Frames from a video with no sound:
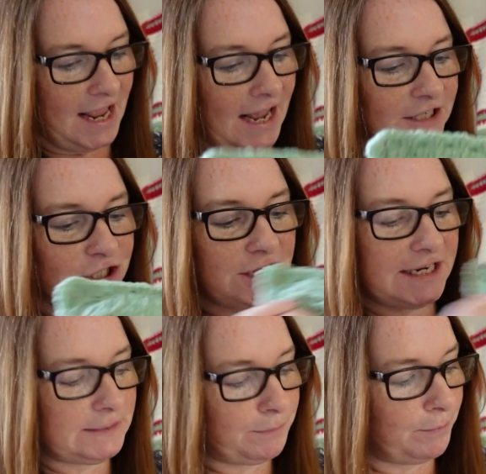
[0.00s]
And
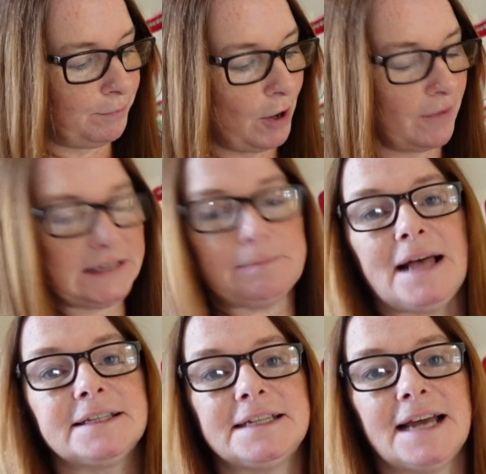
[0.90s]
she's brought this
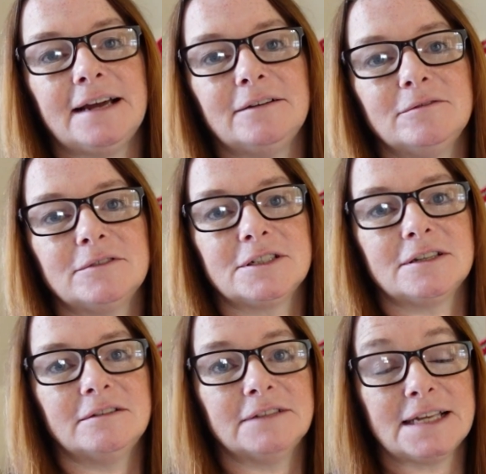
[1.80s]
pattern
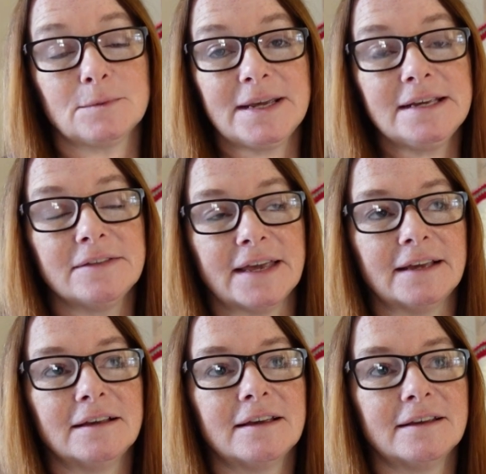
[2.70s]
out last week, I
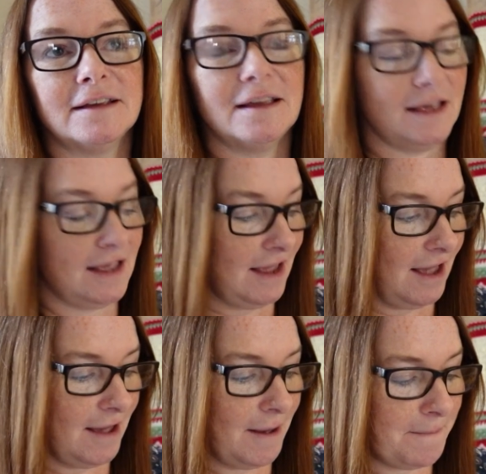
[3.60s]
think.
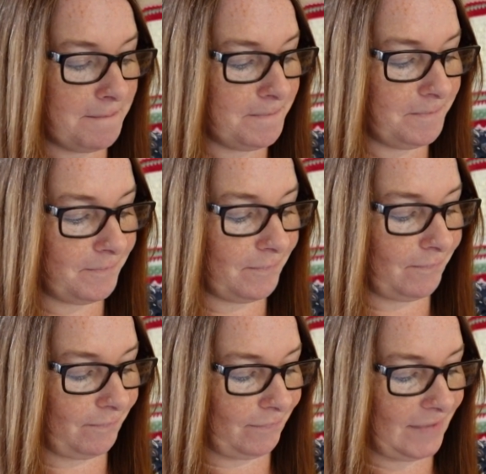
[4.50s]
Her
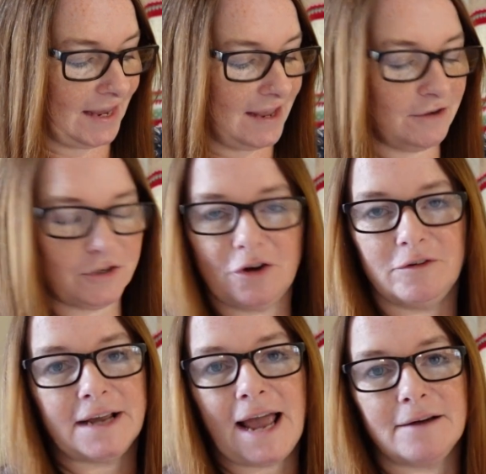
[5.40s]

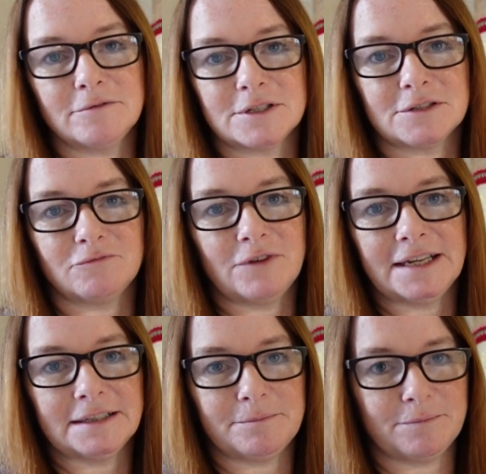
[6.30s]
account's
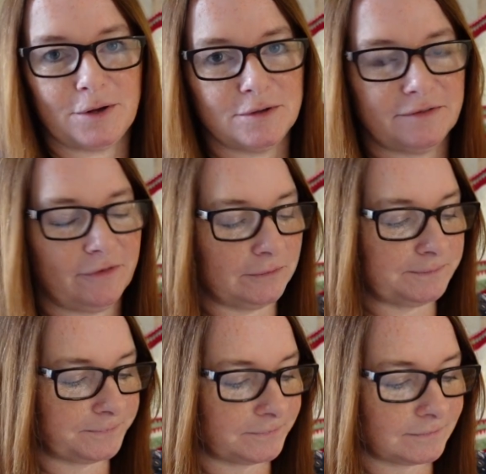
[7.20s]
really beautiful,
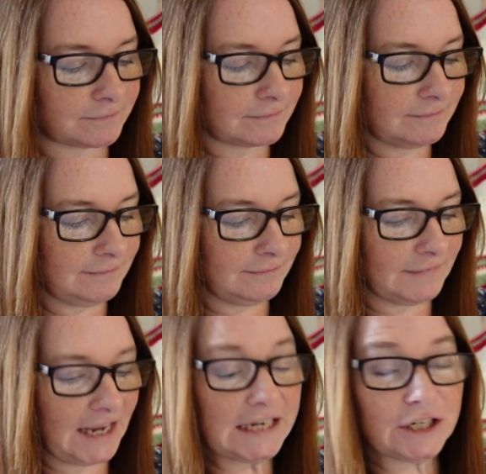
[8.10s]

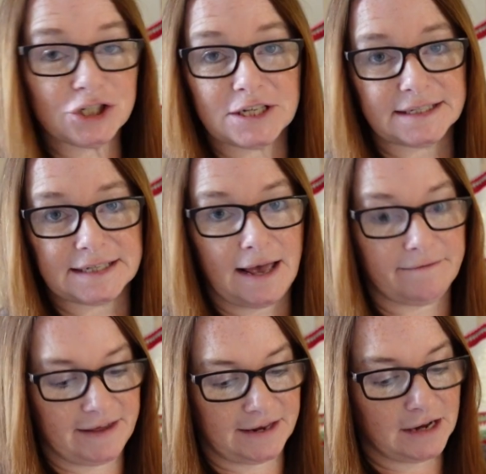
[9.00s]
and I just had to
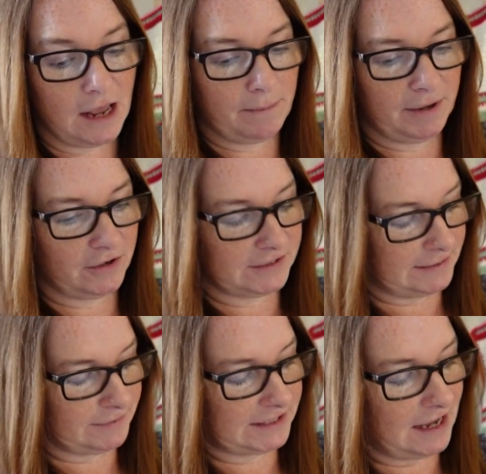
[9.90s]
have it because
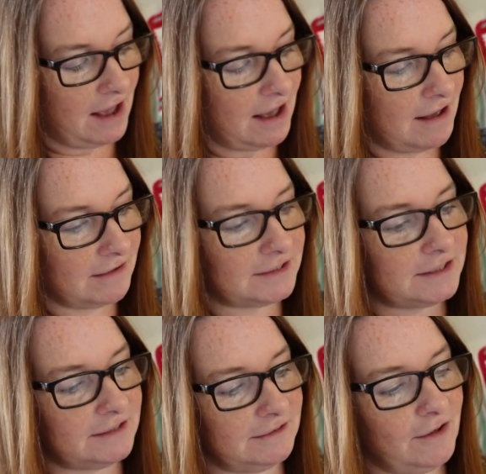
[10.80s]
it was the
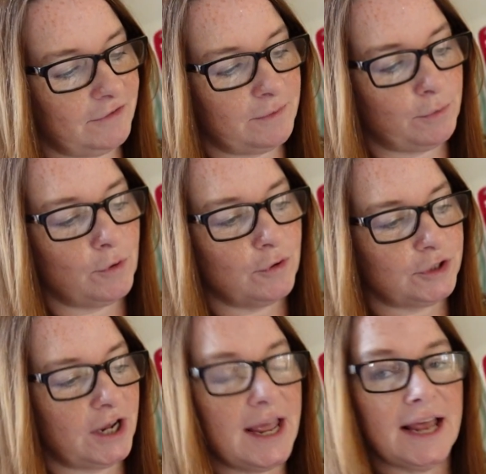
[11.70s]
hearts on the
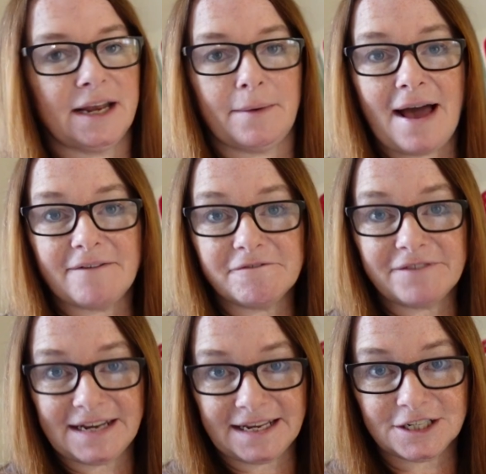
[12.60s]
border. Now I haven't
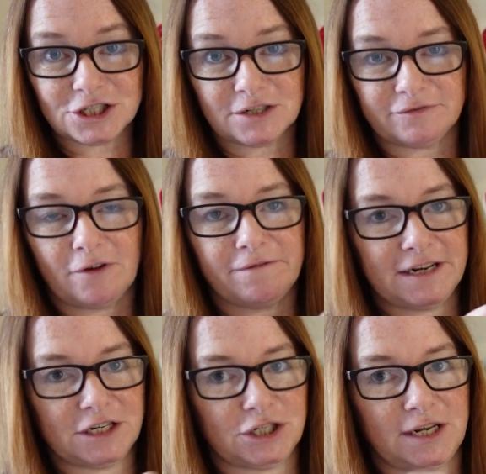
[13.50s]
finished, I've not
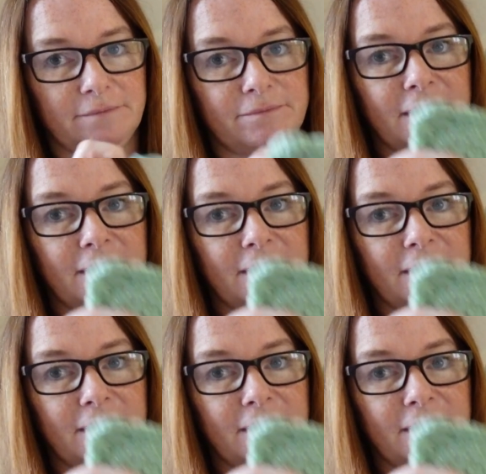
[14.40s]
finished it,